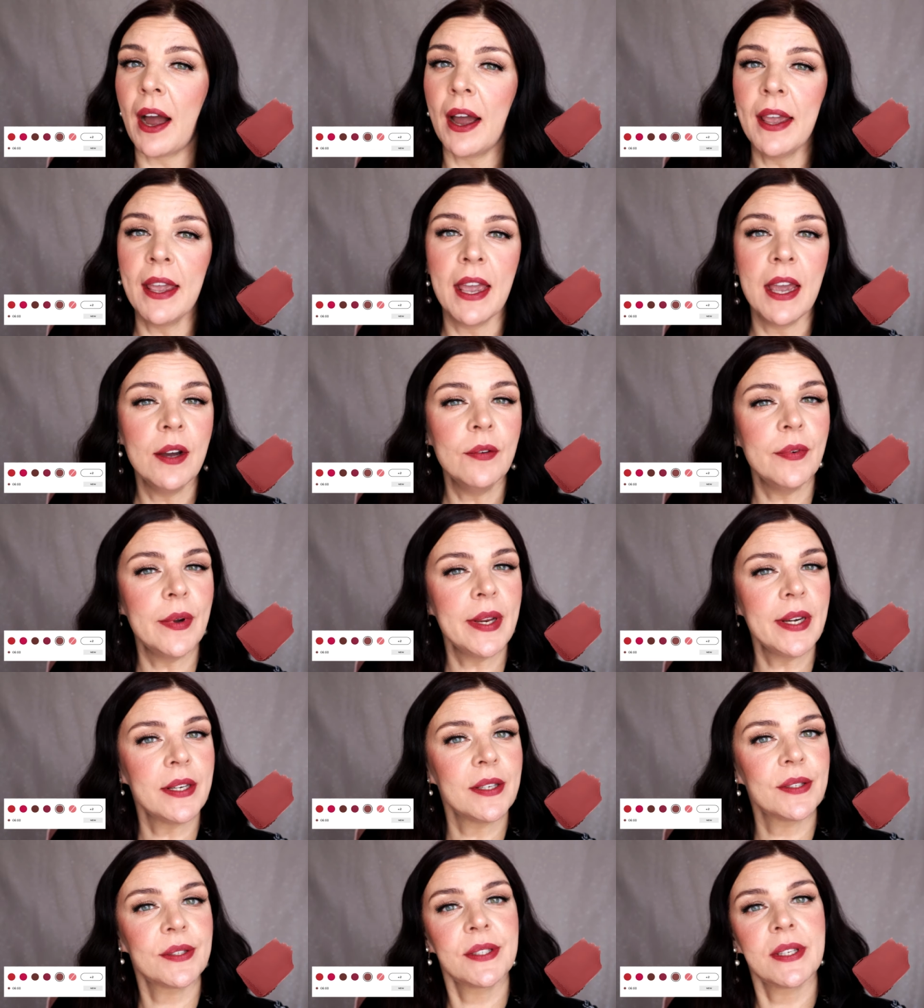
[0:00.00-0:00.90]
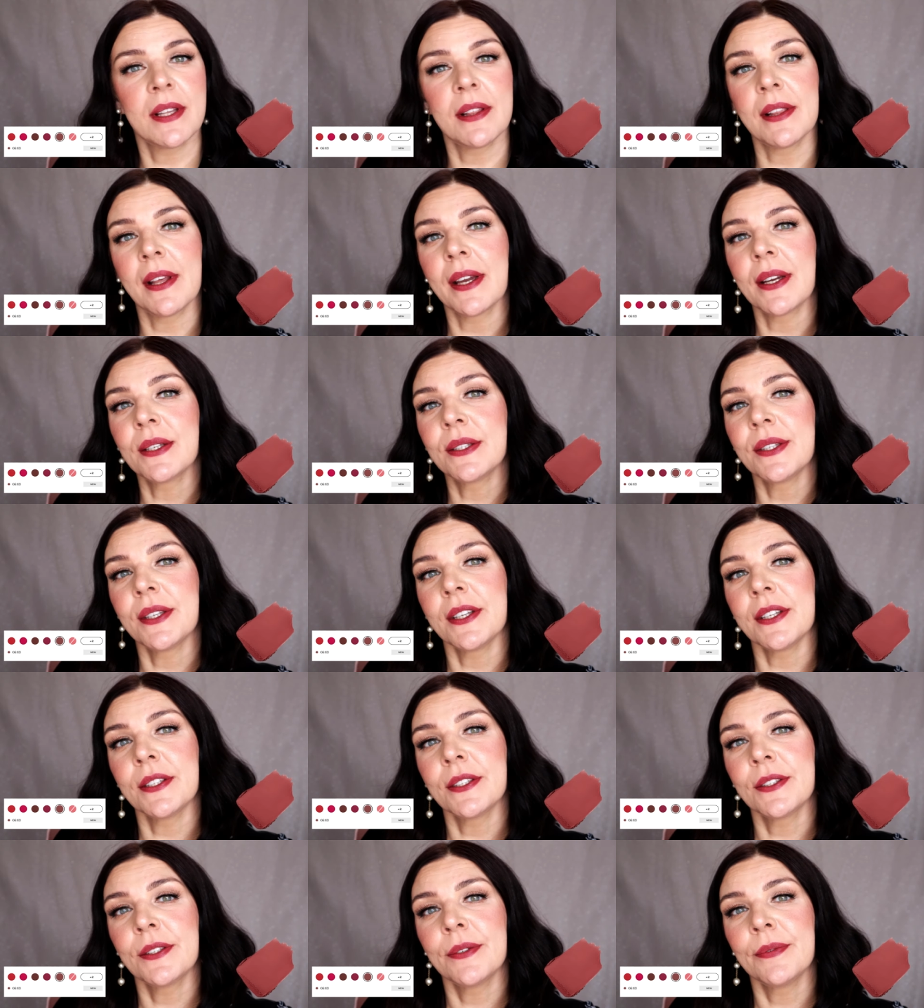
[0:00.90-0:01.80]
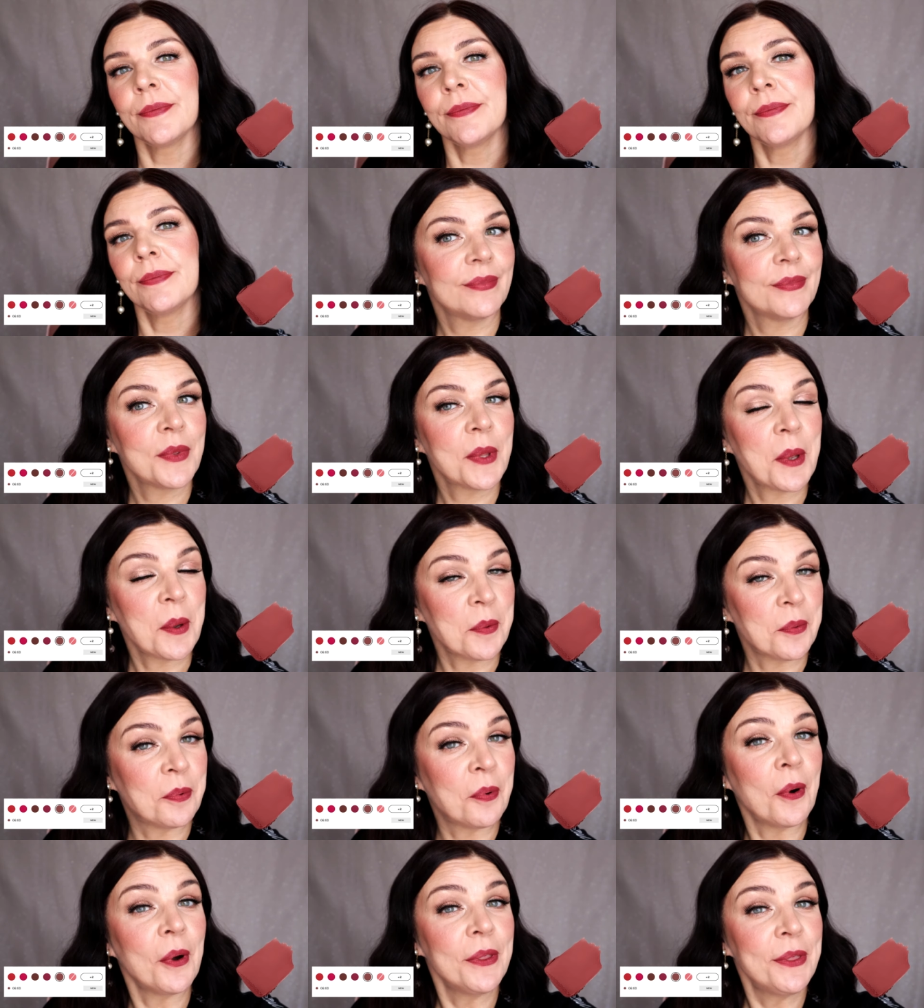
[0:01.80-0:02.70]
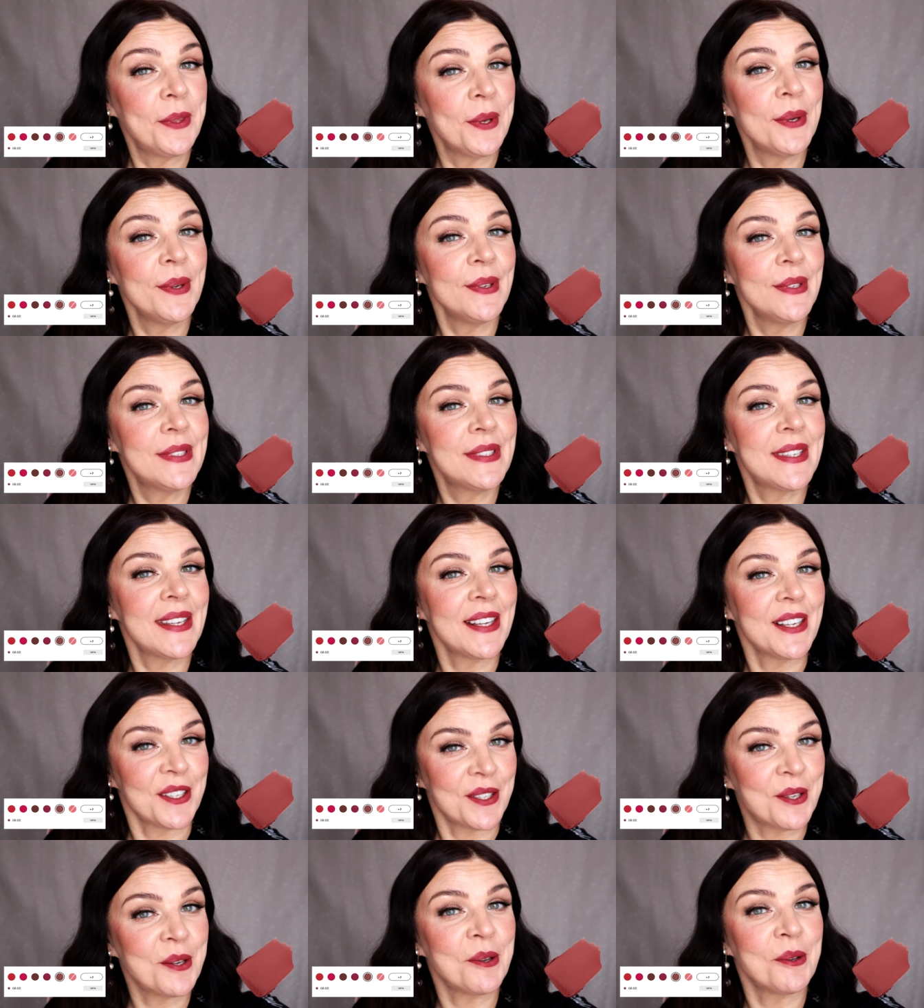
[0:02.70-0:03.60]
I have anything like this what do you think?